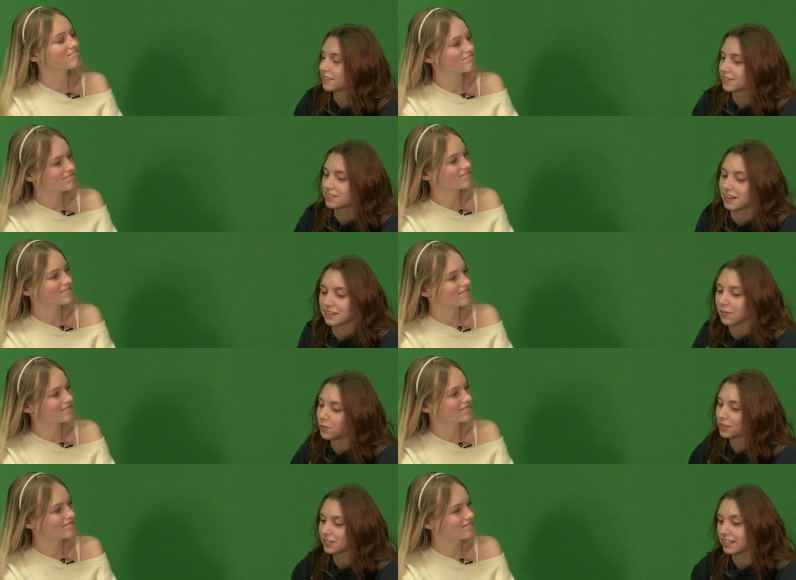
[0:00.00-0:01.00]
Speaker 1: saying that
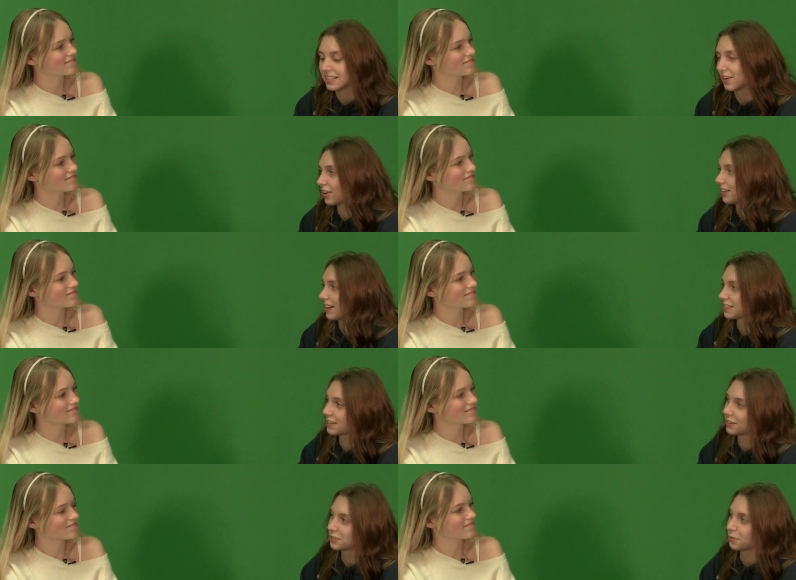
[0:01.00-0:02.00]
we went in the Tower
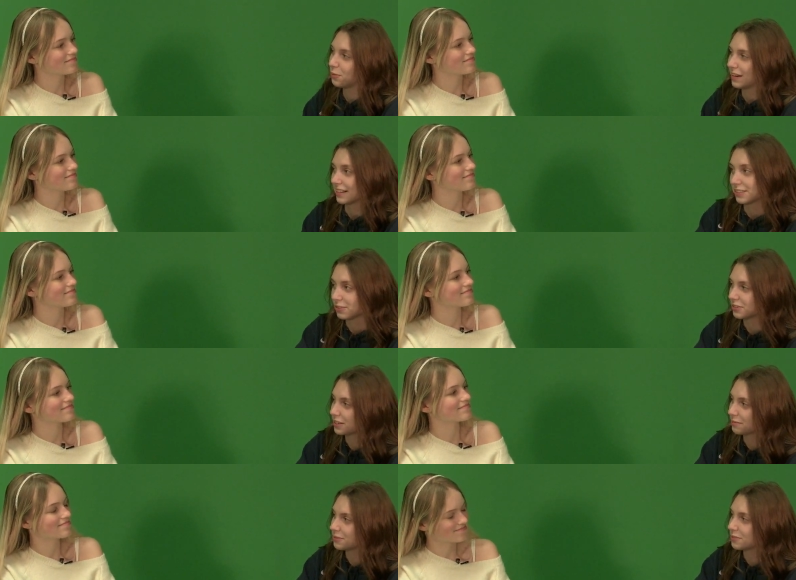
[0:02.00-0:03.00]
Classic and also win against those
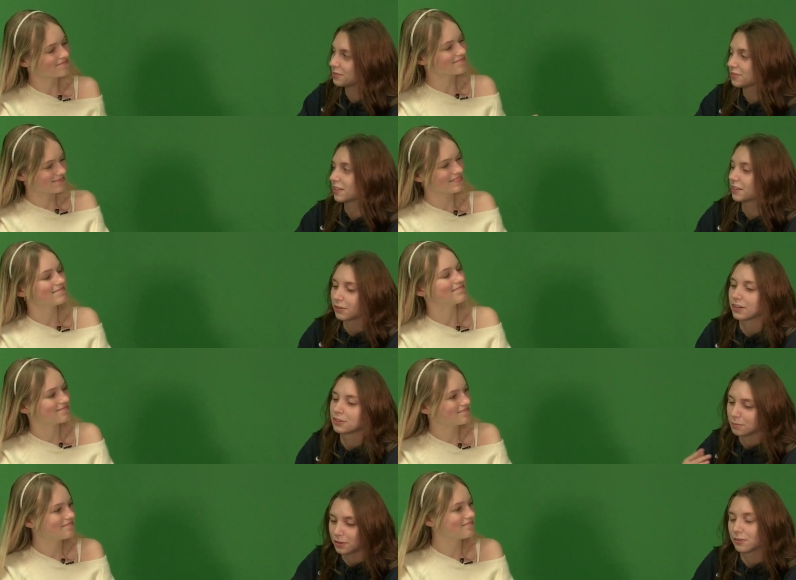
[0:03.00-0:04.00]
teams. So I think we're going
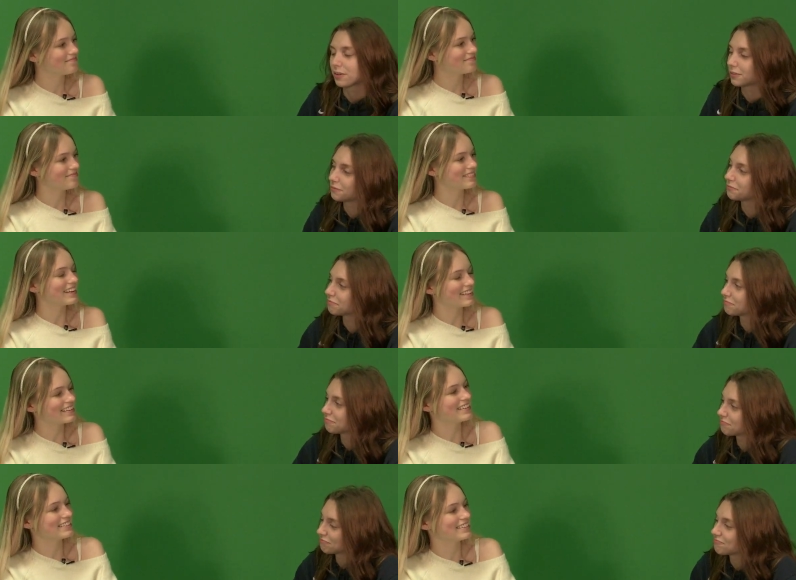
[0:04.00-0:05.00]
to do pretty well. All right, nice,